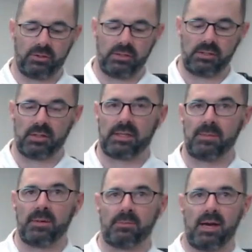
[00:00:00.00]
You need to keep
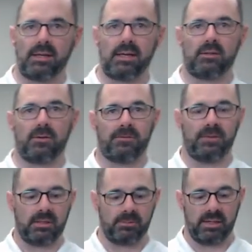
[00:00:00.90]
in mind that the
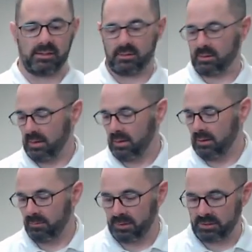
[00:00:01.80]
fitment
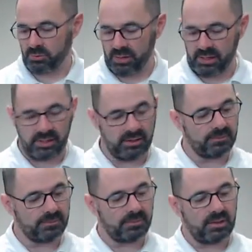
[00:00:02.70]
between
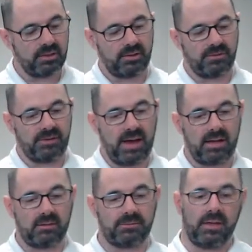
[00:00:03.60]
the
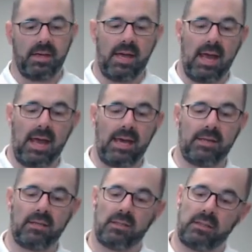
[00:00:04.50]
valve
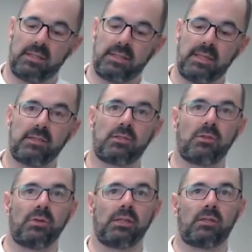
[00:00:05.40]
and the sensor
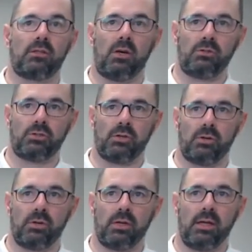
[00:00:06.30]
enclosure,
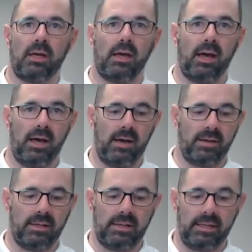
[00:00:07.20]

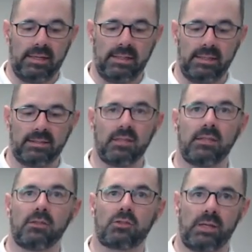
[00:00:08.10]
it's a
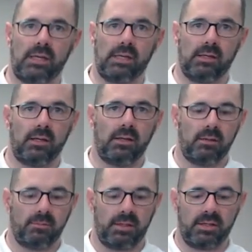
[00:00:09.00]
little tricky
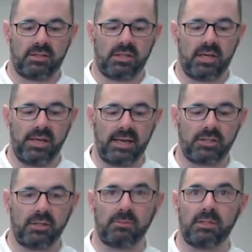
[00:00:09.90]
because the
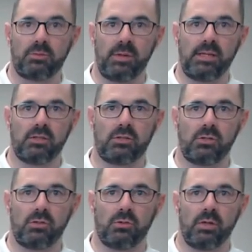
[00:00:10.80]
connection between the
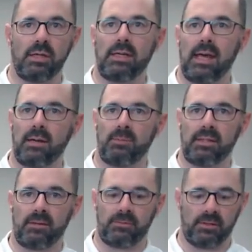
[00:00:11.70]
two can be
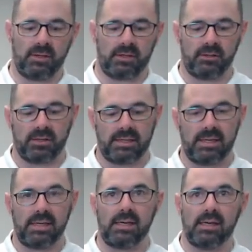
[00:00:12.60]
different. The
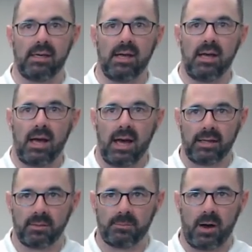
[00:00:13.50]
key at
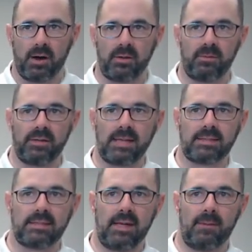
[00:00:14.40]
the bottom of that
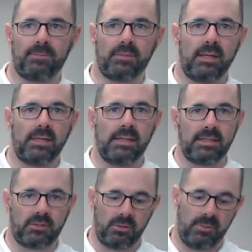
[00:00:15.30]
stem
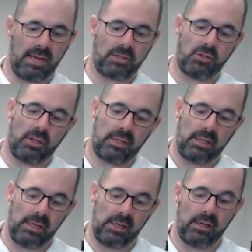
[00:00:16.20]
needs to match the
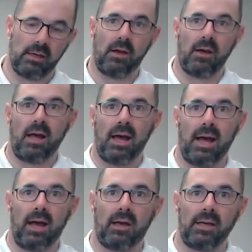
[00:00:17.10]
key
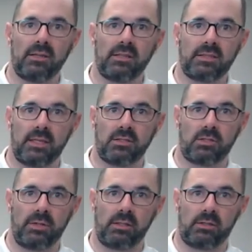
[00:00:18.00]
in the
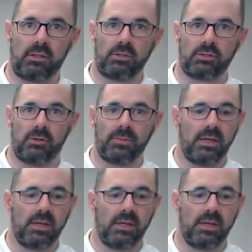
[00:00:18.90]
sensor enclosure.